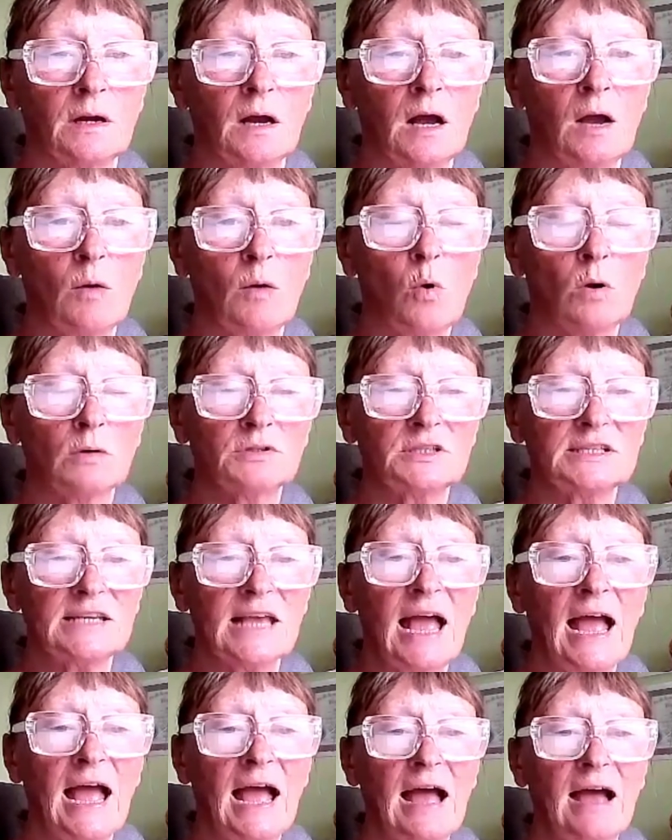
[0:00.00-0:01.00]
I want to
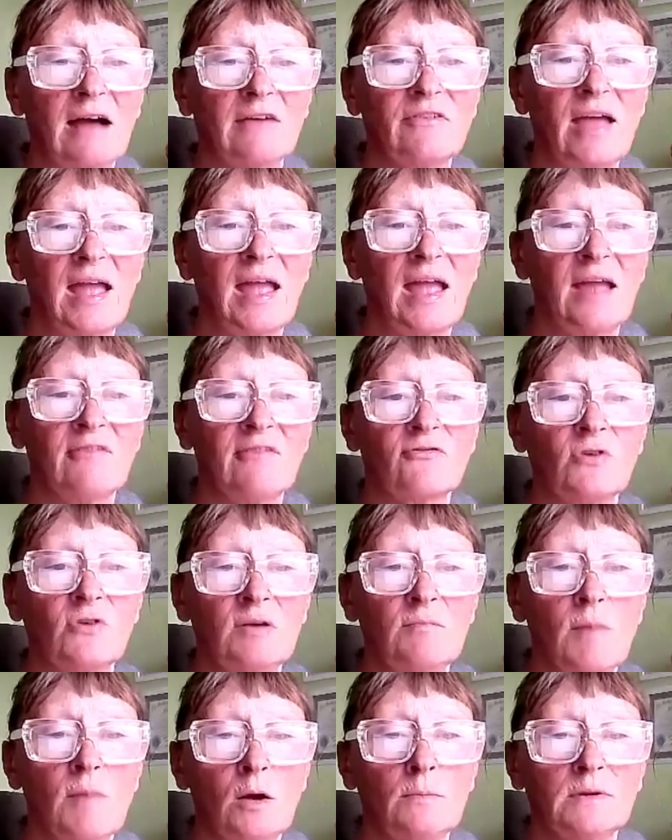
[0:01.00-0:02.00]
have every
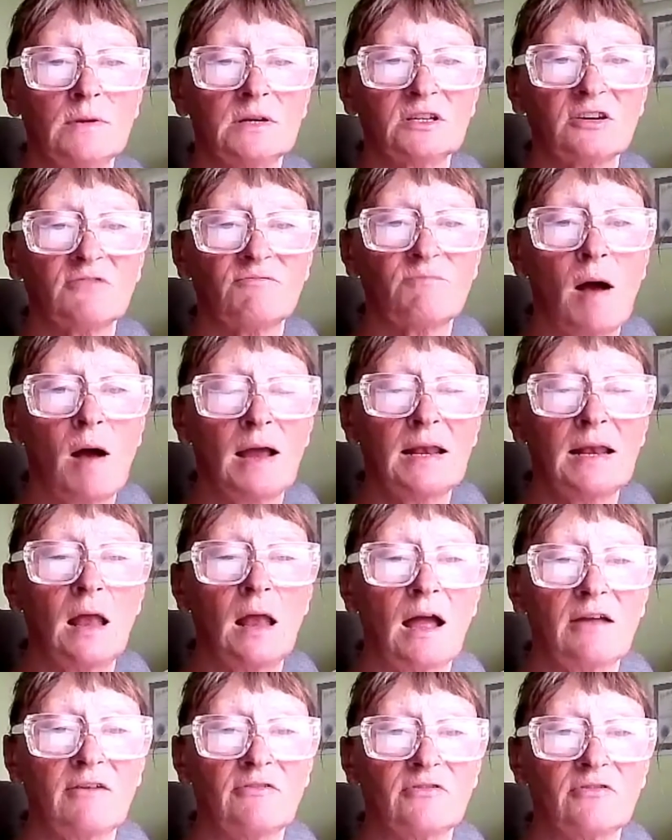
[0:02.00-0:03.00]
moment of my
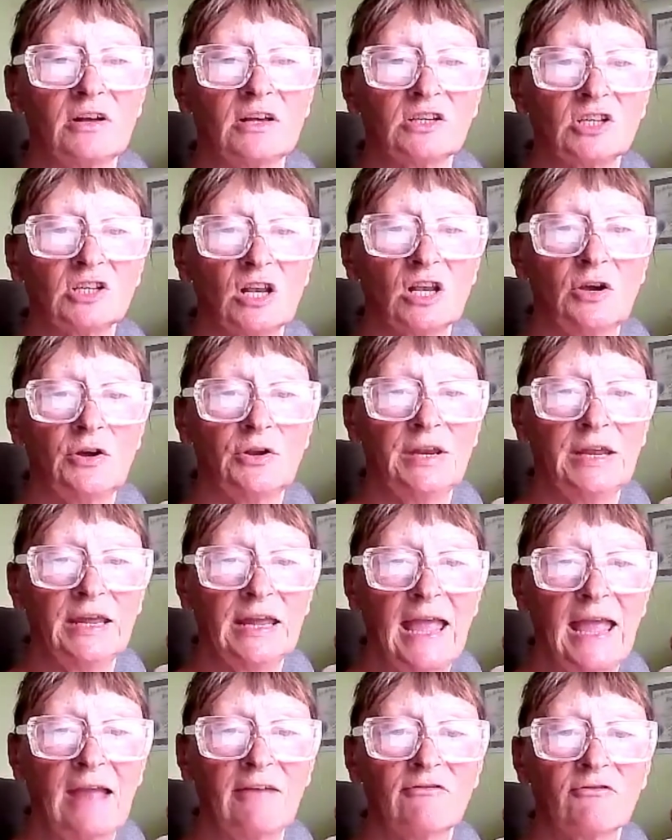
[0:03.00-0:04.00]
life as learning.
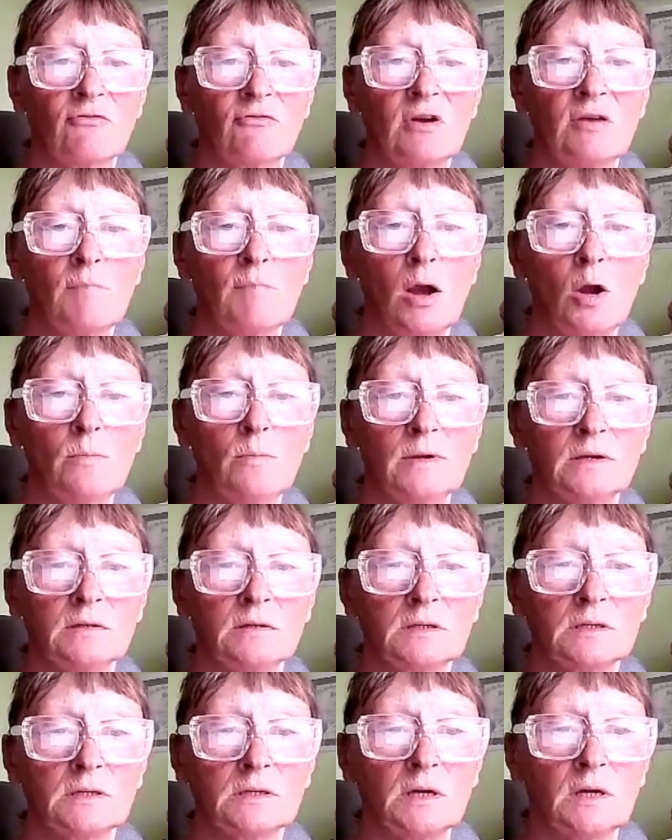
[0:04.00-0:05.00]
Every
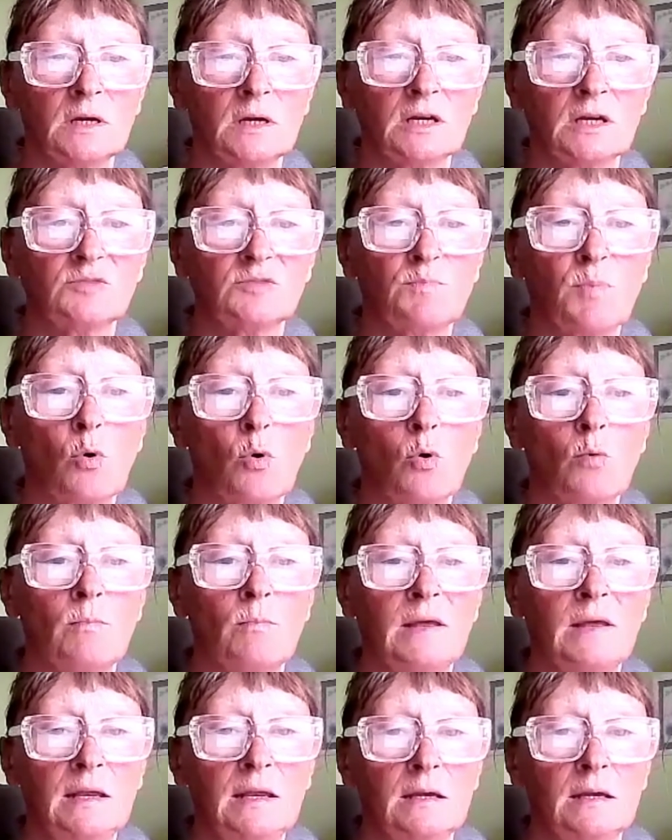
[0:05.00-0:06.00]
moment has brought
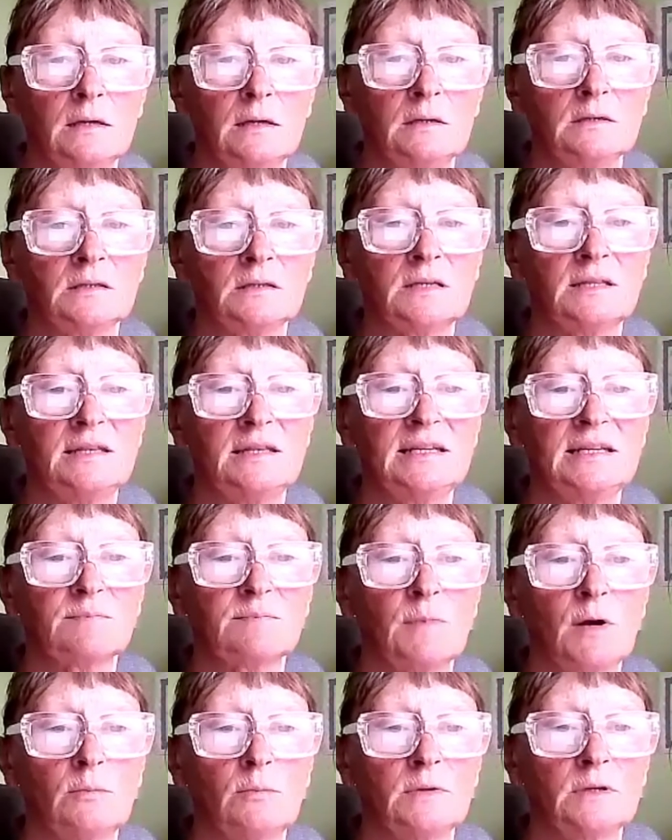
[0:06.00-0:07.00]
me to
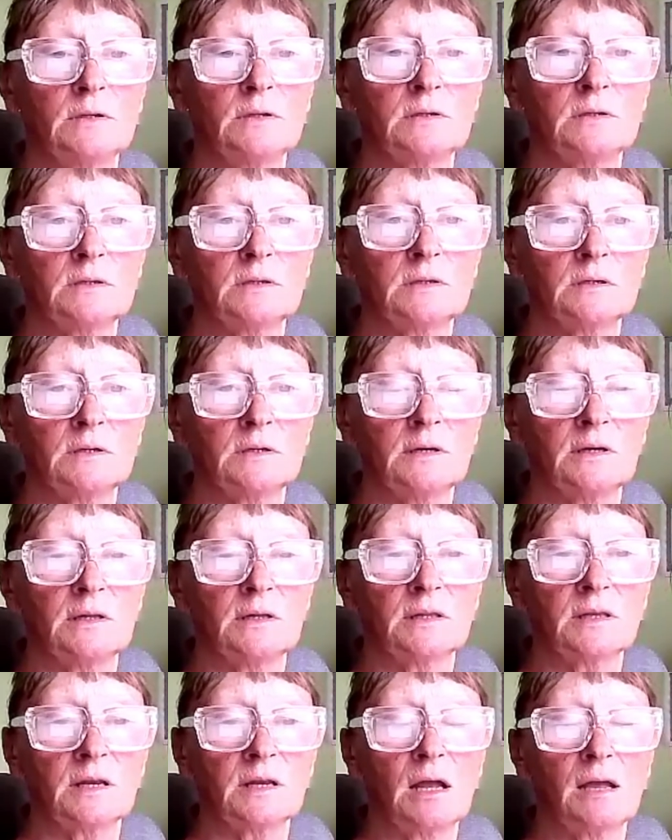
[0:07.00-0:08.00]
this moment
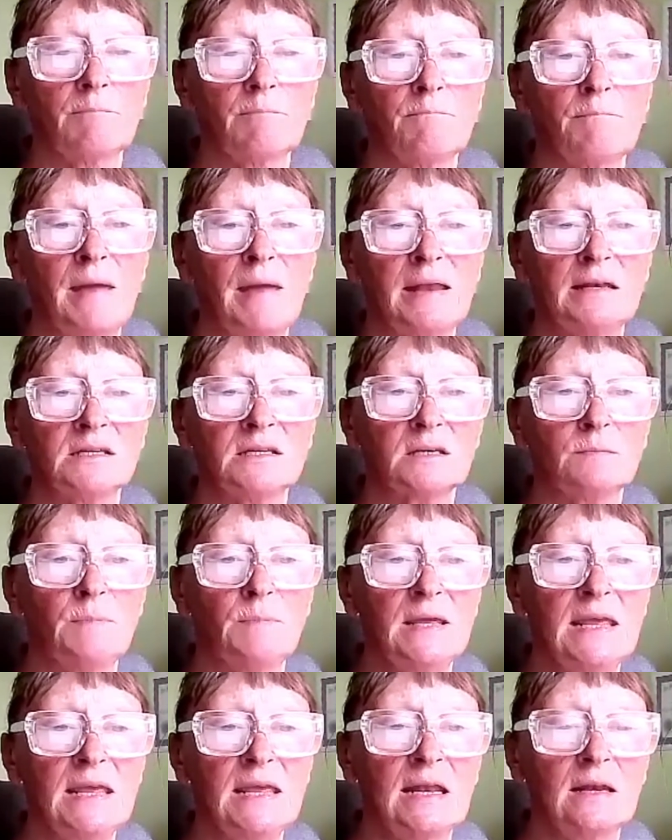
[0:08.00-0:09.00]
that I am meant to
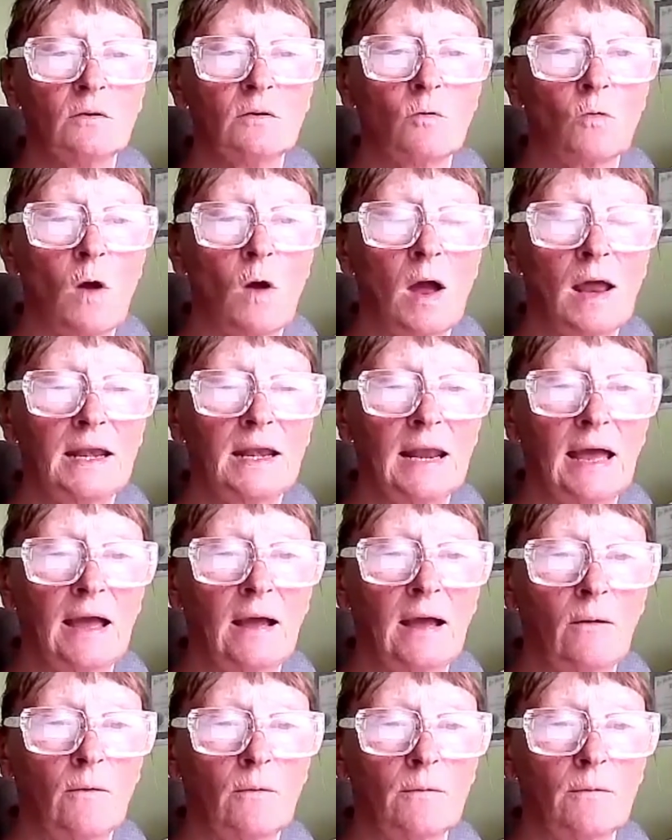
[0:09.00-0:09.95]
be in right now.